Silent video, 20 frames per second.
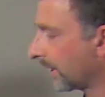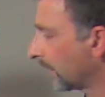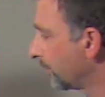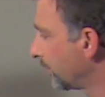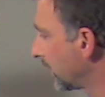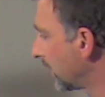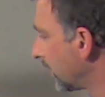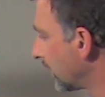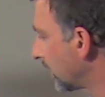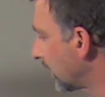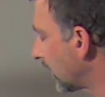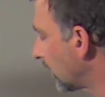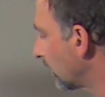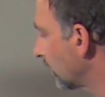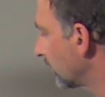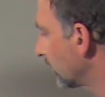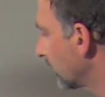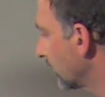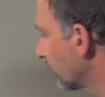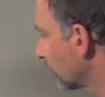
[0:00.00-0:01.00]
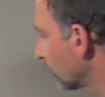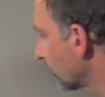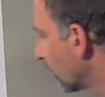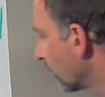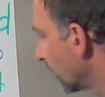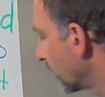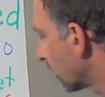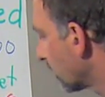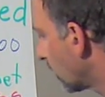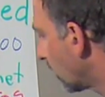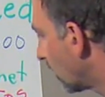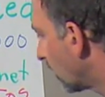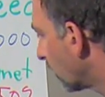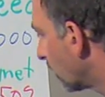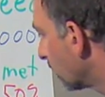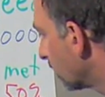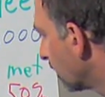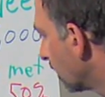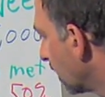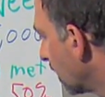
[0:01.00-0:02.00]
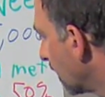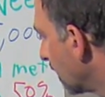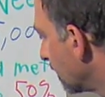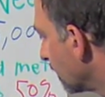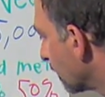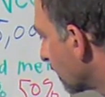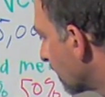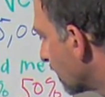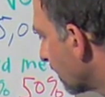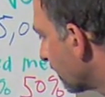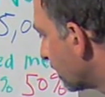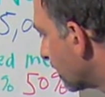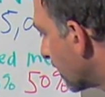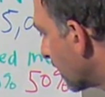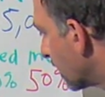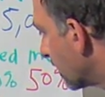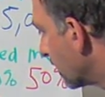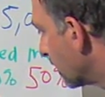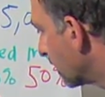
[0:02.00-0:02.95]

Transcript: they pay it out is what we call your gift aid.